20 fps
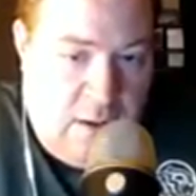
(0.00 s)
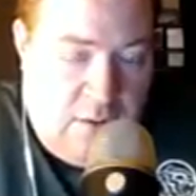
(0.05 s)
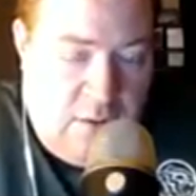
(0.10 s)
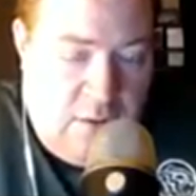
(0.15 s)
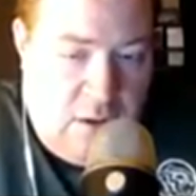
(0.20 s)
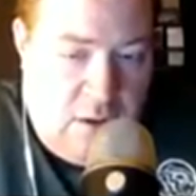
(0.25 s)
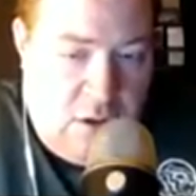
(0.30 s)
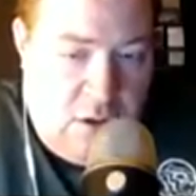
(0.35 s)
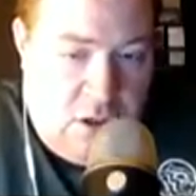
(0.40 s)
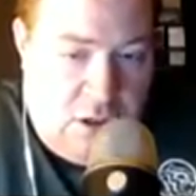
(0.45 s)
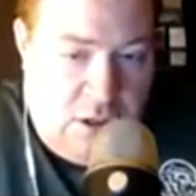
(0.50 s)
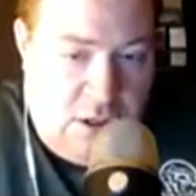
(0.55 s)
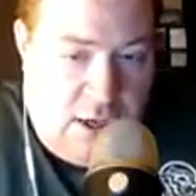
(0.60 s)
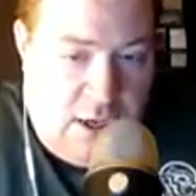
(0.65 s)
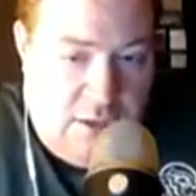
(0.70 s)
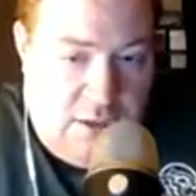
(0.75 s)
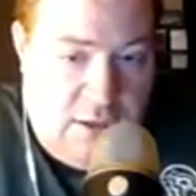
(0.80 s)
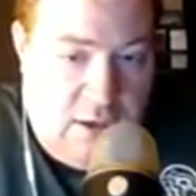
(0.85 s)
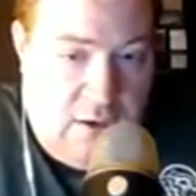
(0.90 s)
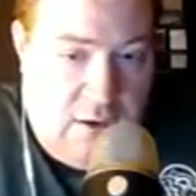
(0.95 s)
that just
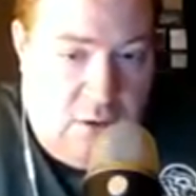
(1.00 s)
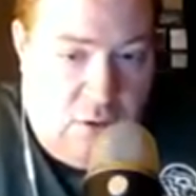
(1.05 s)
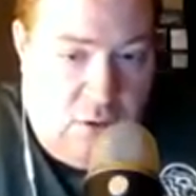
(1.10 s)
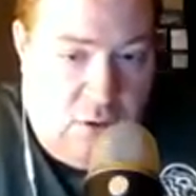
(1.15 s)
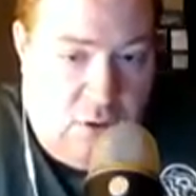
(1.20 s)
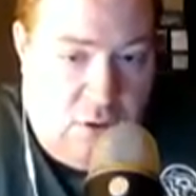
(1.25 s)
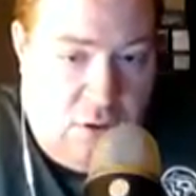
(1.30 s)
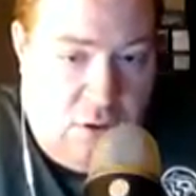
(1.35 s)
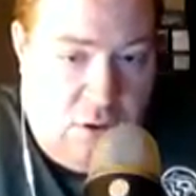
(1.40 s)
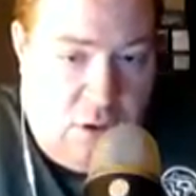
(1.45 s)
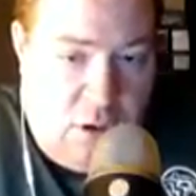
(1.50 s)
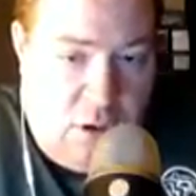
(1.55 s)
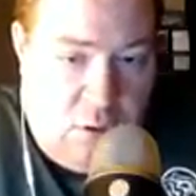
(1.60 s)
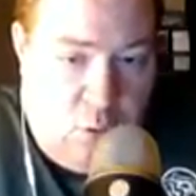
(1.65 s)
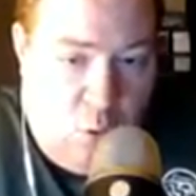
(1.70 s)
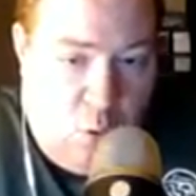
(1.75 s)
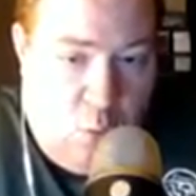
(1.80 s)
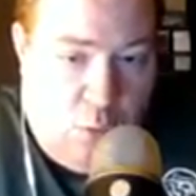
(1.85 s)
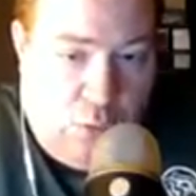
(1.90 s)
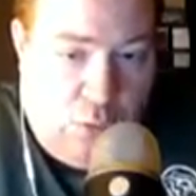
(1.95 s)
has a
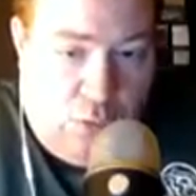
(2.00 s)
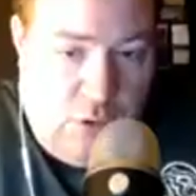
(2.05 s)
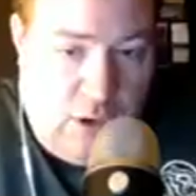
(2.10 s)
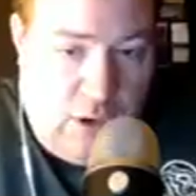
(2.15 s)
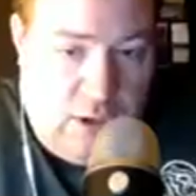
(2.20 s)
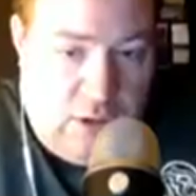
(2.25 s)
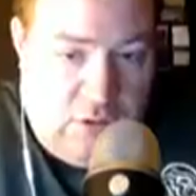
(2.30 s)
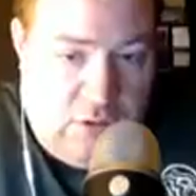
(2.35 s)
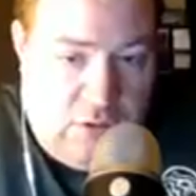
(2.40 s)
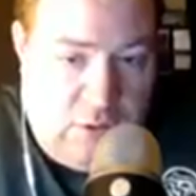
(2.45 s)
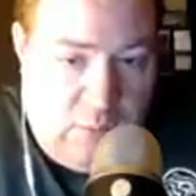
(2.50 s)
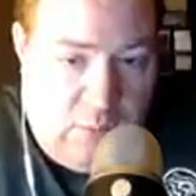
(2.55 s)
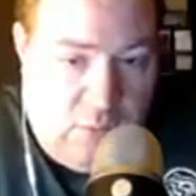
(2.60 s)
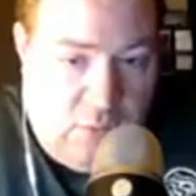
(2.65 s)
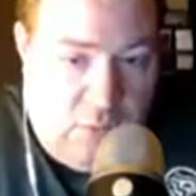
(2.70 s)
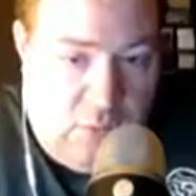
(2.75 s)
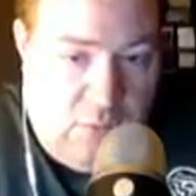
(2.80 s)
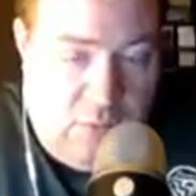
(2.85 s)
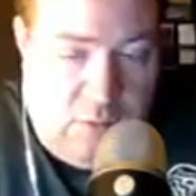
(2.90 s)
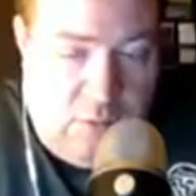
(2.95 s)
normal range
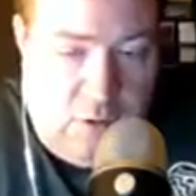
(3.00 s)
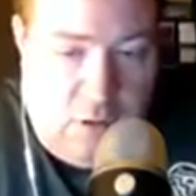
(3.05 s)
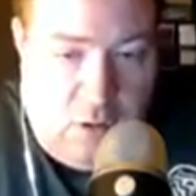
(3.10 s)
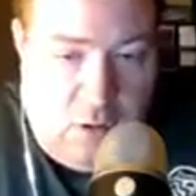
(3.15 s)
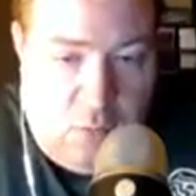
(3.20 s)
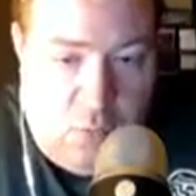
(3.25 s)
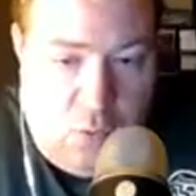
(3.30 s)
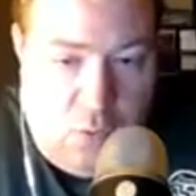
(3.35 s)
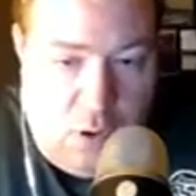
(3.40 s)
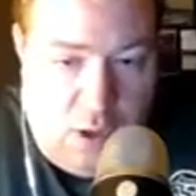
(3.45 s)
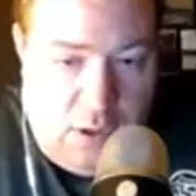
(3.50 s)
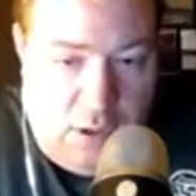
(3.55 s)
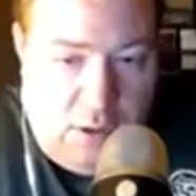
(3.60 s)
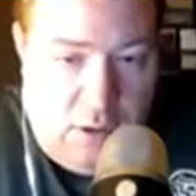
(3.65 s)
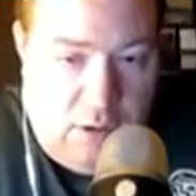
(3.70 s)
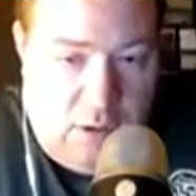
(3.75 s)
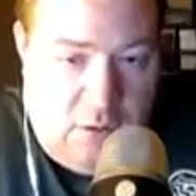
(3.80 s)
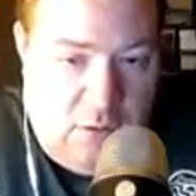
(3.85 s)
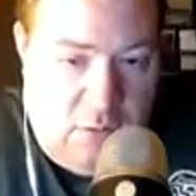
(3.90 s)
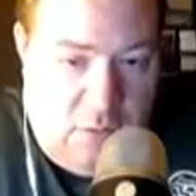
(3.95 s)
symbol, a 1,
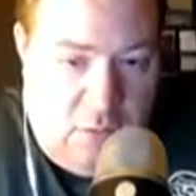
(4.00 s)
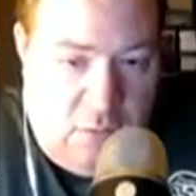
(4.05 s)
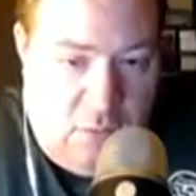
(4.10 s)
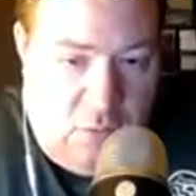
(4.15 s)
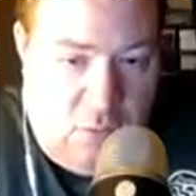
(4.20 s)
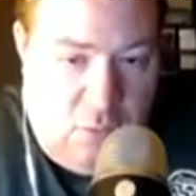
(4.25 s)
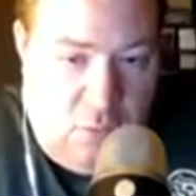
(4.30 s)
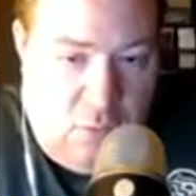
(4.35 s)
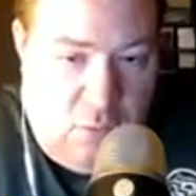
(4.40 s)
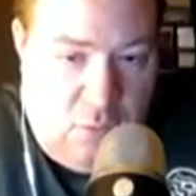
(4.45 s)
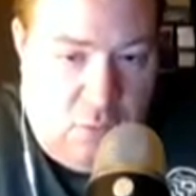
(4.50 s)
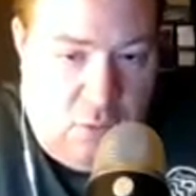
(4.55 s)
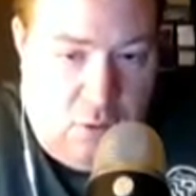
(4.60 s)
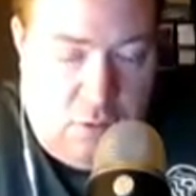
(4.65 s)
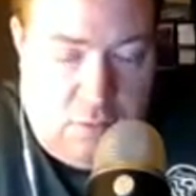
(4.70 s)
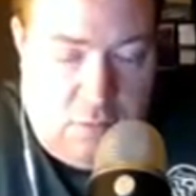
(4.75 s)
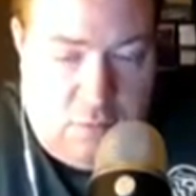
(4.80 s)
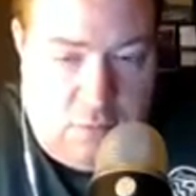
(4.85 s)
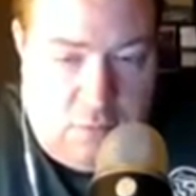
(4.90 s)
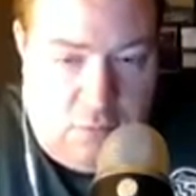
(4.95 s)
a 2,
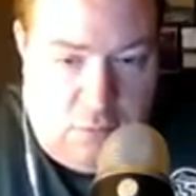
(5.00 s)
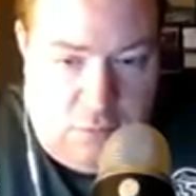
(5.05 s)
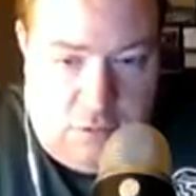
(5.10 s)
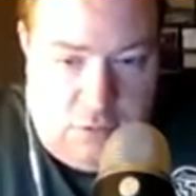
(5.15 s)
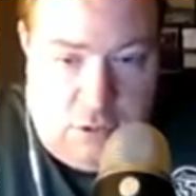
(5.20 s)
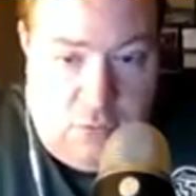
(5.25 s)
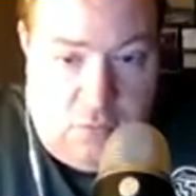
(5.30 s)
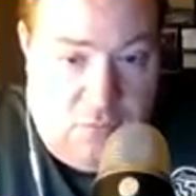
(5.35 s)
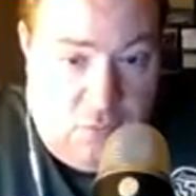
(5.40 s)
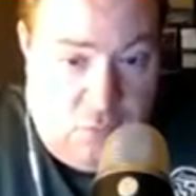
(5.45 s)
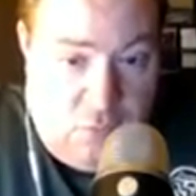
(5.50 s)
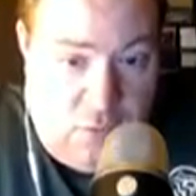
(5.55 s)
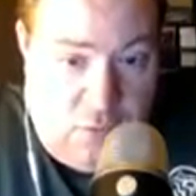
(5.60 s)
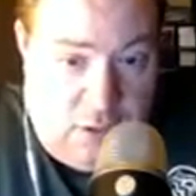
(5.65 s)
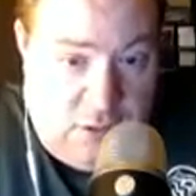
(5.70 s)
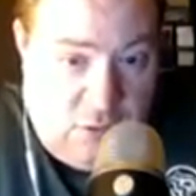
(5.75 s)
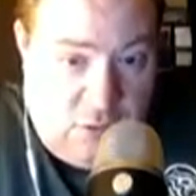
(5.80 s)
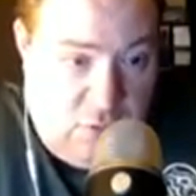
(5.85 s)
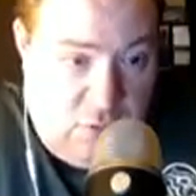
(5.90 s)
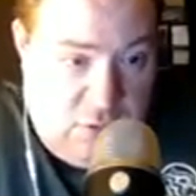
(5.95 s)
or 2 for a
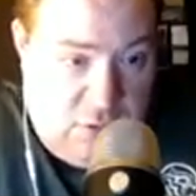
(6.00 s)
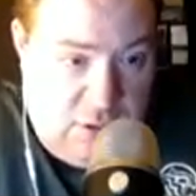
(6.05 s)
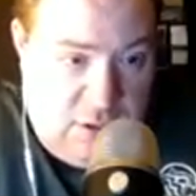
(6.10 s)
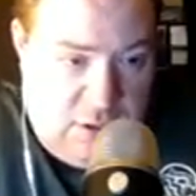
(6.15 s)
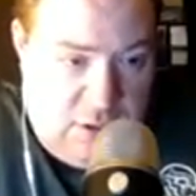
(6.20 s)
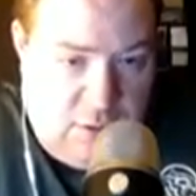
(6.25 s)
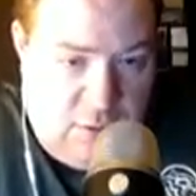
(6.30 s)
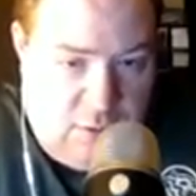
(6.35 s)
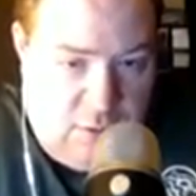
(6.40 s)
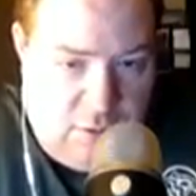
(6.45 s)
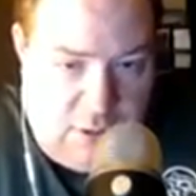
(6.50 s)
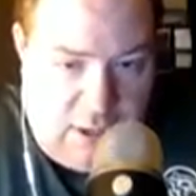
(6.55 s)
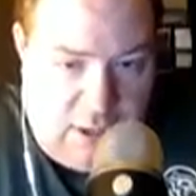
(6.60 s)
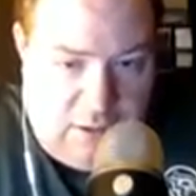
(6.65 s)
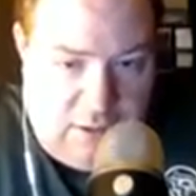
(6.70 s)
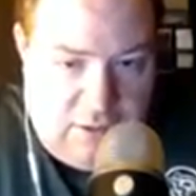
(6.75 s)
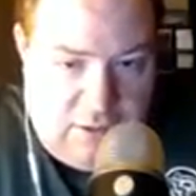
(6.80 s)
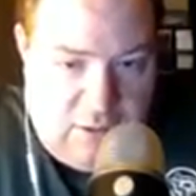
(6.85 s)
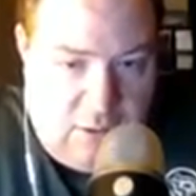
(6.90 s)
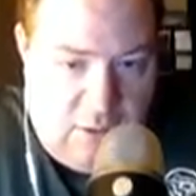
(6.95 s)
resource, or
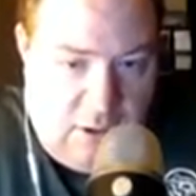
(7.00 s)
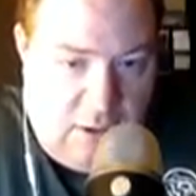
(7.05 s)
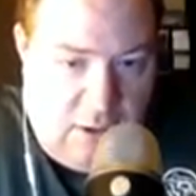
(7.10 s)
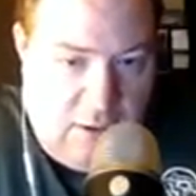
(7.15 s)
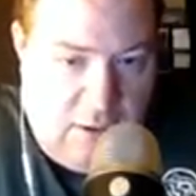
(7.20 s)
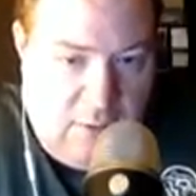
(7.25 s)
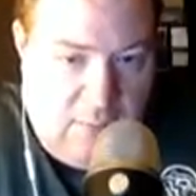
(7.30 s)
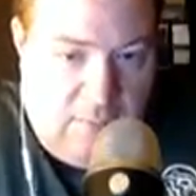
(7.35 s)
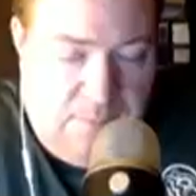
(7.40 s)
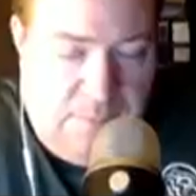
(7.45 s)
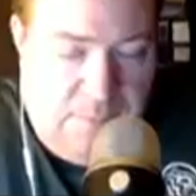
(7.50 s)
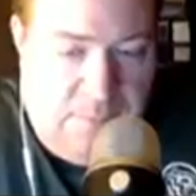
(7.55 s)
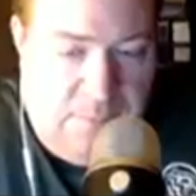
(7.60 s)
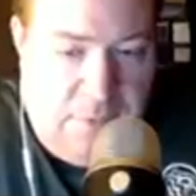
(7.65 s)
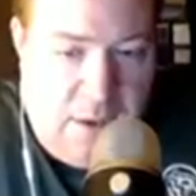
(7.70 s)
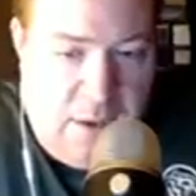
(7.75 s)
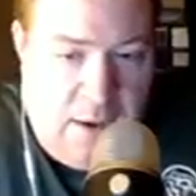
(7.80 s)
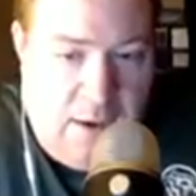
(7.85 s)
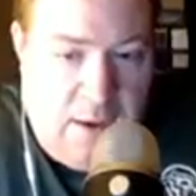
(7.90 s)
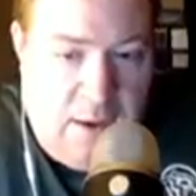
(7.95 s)
like it's on here,
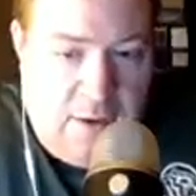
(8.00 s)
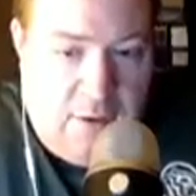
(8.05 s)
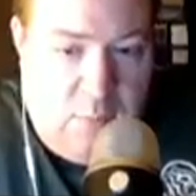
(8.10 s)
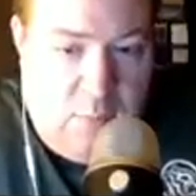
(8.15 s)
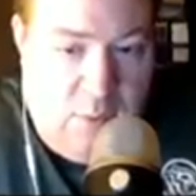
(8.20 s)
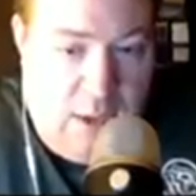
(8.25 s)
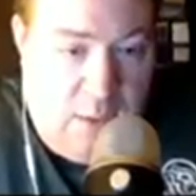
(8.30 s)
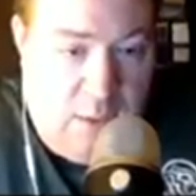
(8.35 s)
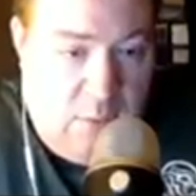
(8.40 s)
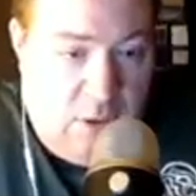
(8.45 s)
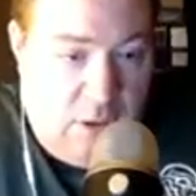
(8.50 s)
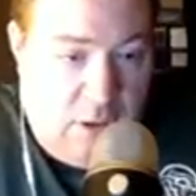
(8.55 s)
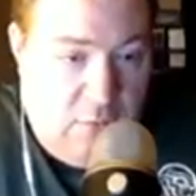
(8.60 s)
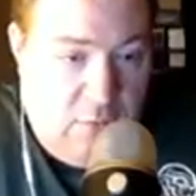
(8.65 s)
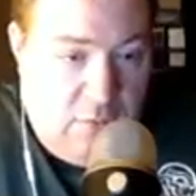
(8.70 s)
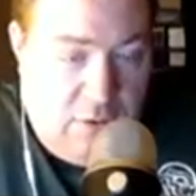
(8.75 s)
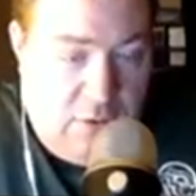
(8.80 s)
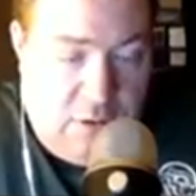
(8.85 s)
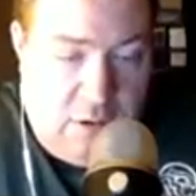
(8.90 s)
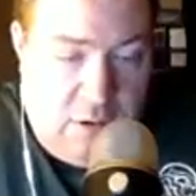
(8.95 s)
to be able to
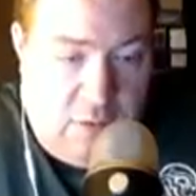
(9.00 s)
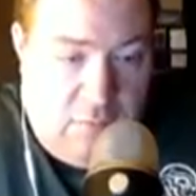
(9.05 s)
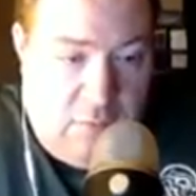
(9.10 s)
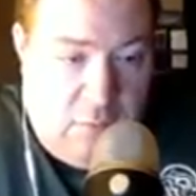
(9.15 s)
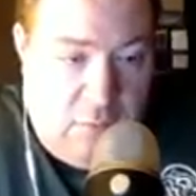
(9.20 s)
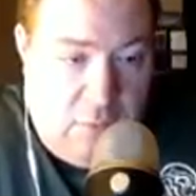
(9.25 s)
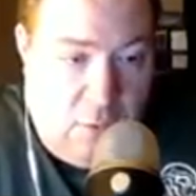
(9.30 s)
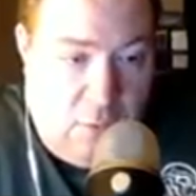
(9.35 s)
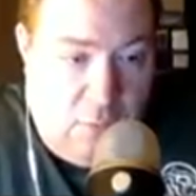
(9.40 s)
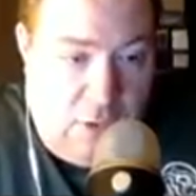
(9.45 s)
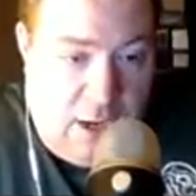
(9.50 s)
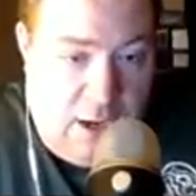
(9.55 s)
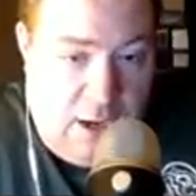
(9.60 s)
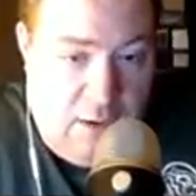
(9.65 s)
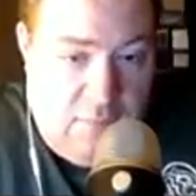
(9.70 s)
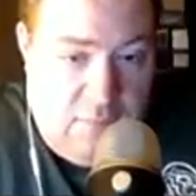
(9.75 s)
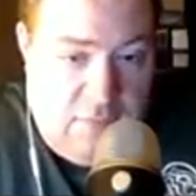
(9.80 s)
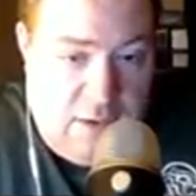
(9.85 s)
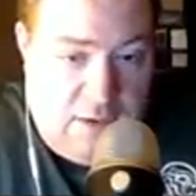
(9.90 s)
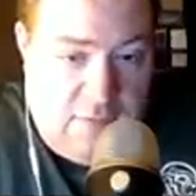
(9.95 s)
use it. If you don't
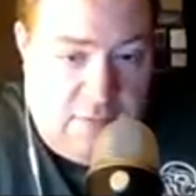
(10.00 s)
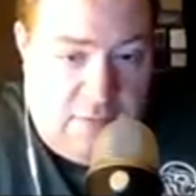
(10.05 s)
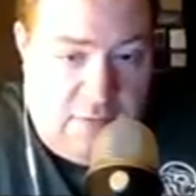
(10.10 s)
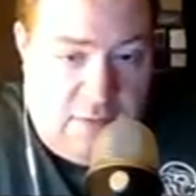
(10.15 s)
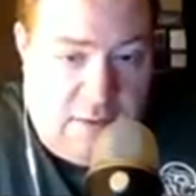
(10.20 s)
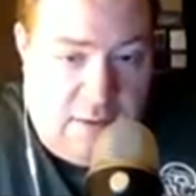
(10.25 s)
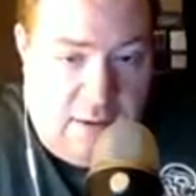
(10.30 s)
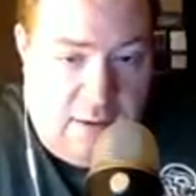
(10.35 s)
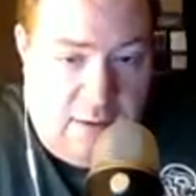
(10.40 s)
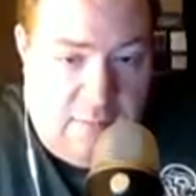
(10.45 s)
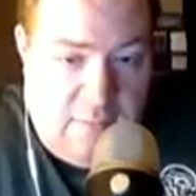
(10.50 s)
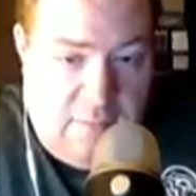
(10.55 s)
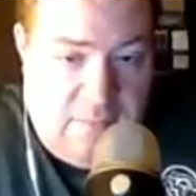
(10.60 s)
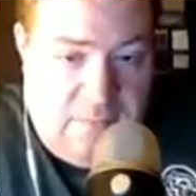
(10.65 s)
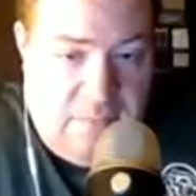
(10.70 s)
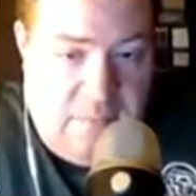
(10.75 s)
have that side,